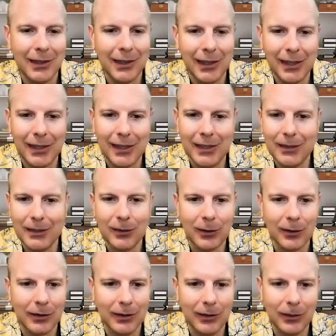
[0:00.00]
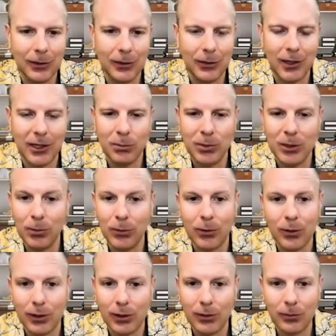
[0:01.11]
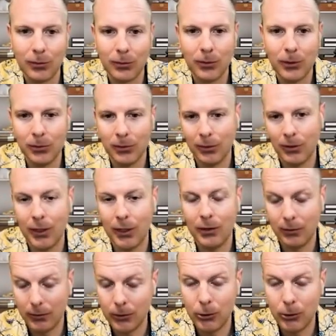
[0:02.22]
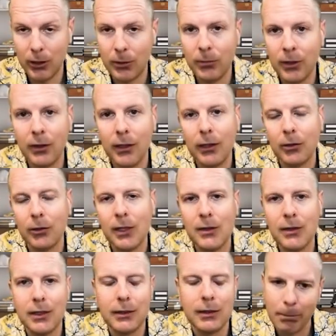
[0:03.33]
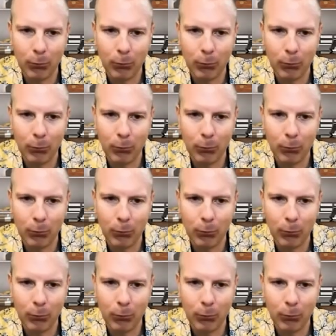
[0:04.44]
And, you know, a lot of people thought we were like legitimately crazy.